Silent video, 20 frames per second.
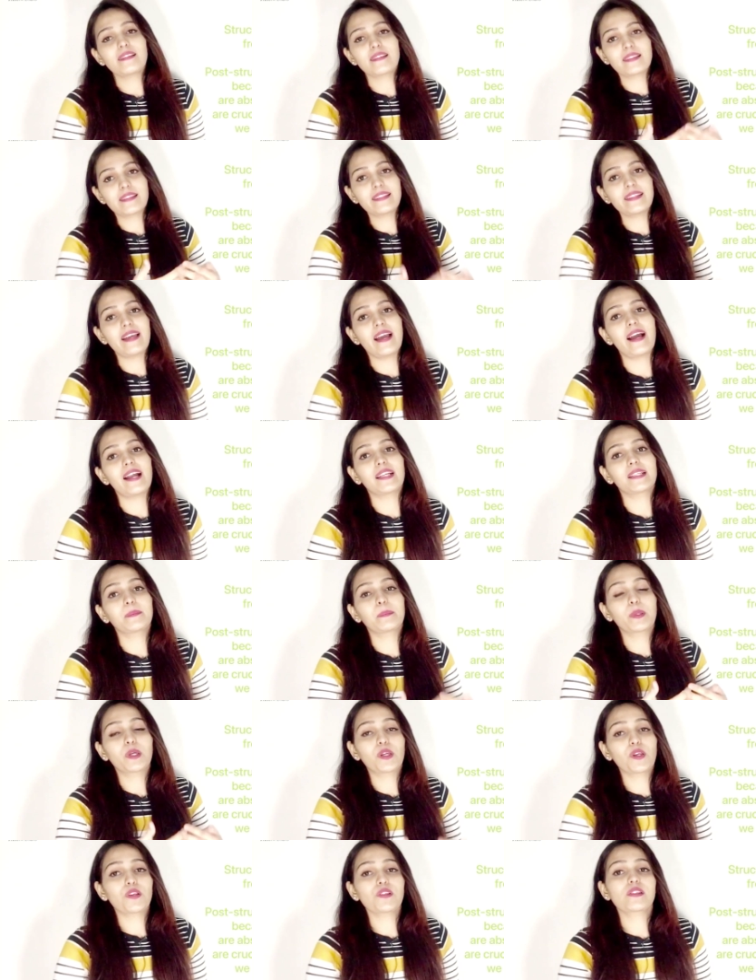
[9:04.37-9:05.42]
cat
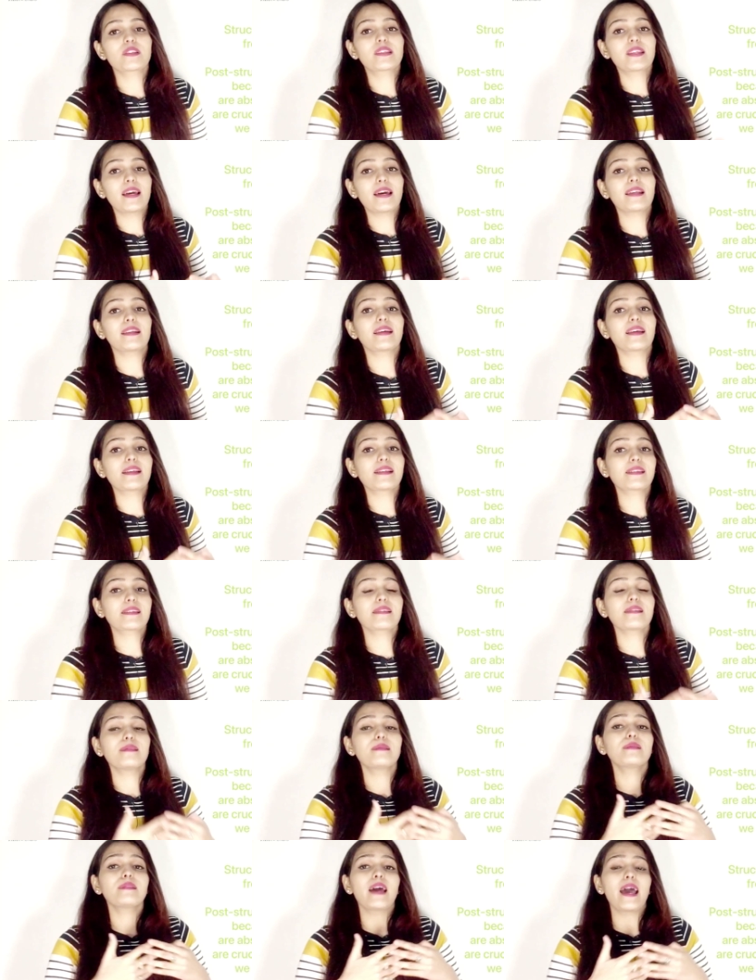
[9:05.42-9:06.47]
because there is
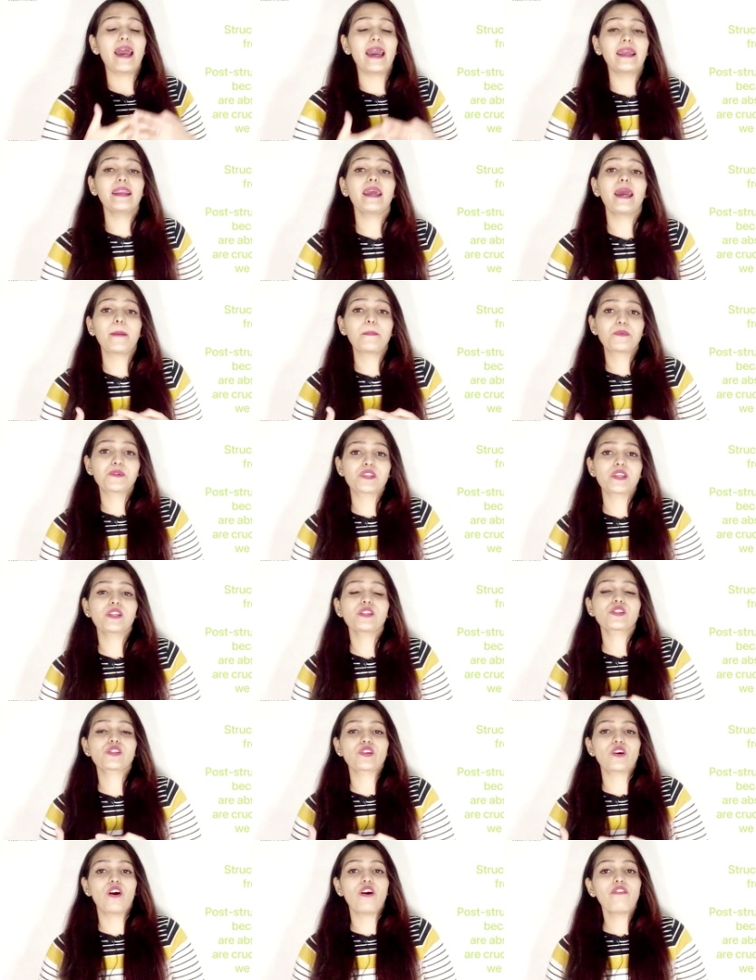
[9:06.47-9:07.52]
an absence
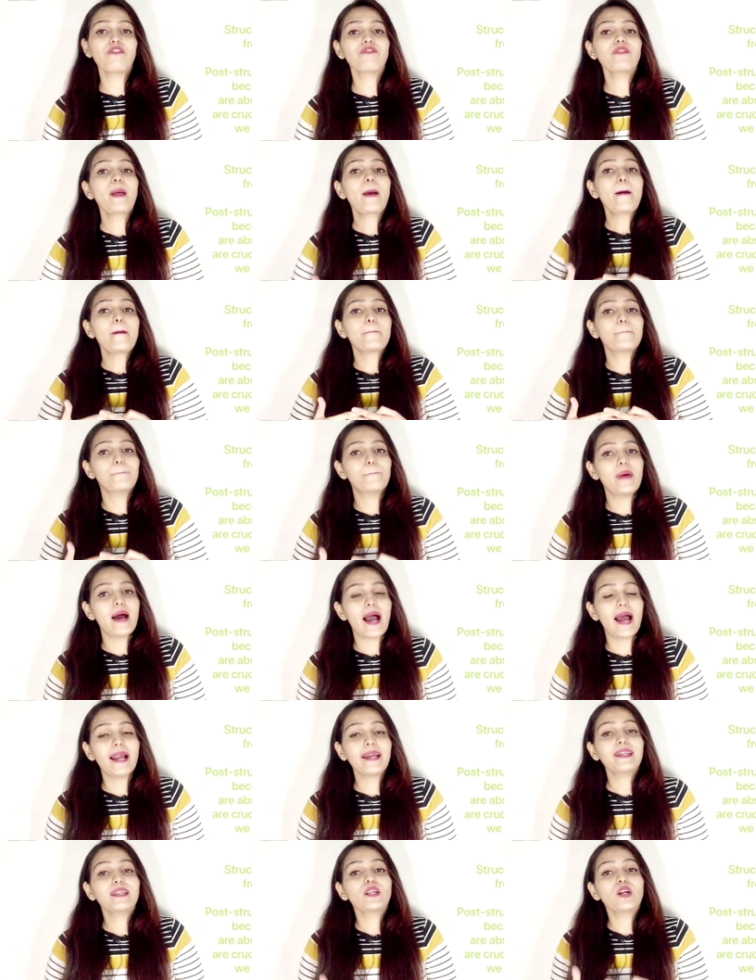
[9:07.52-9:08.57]
of
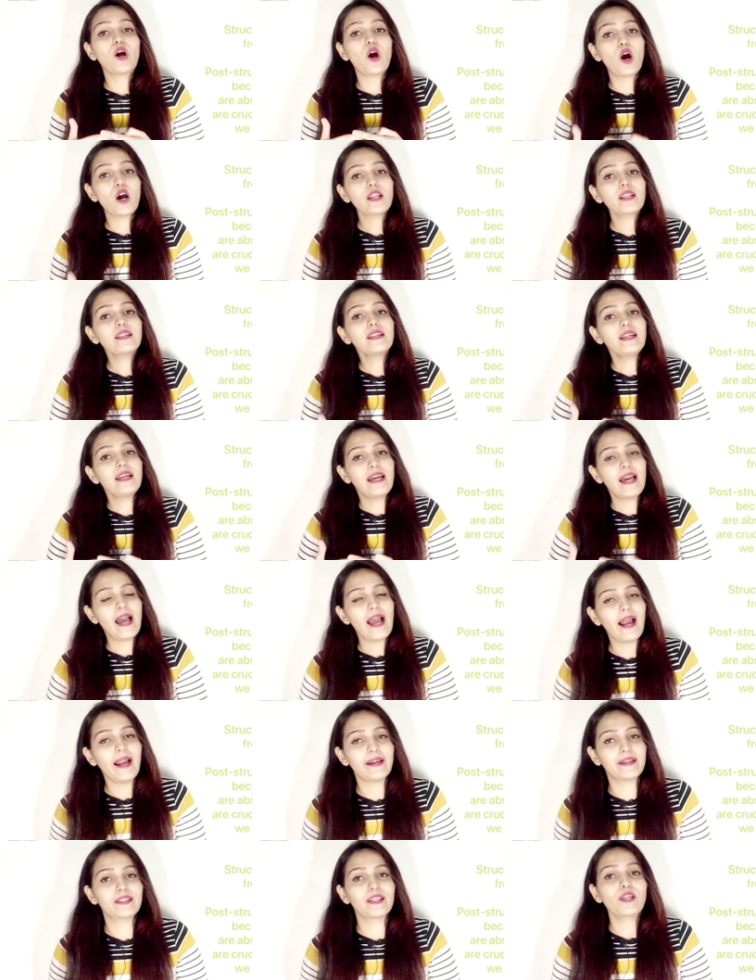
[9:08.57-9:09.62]
bat or
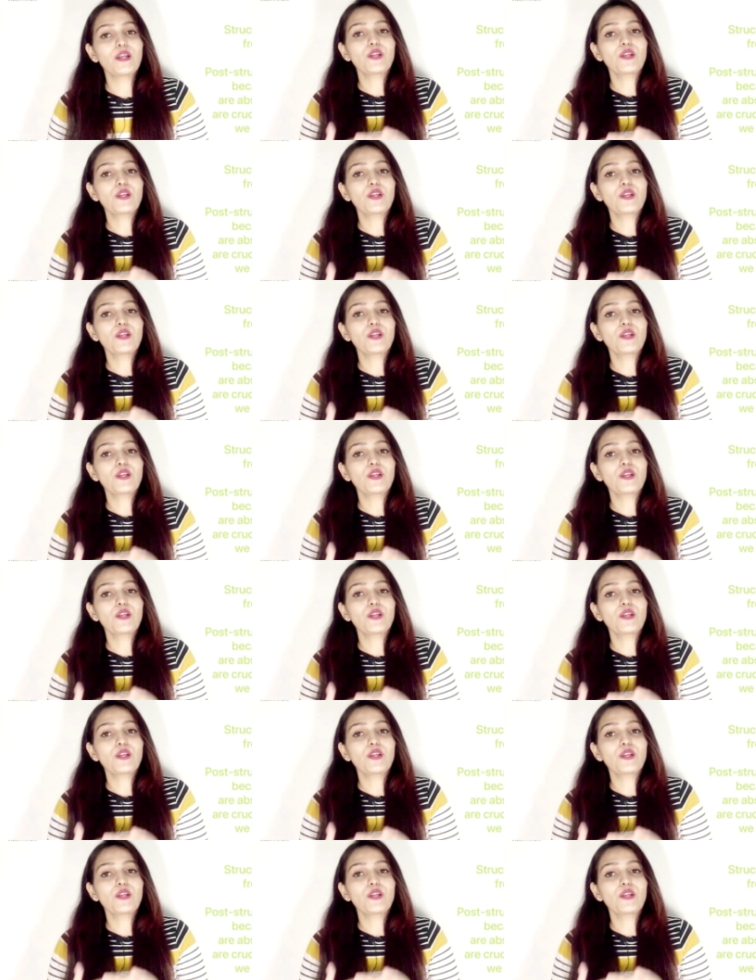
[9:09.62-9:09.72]
hat.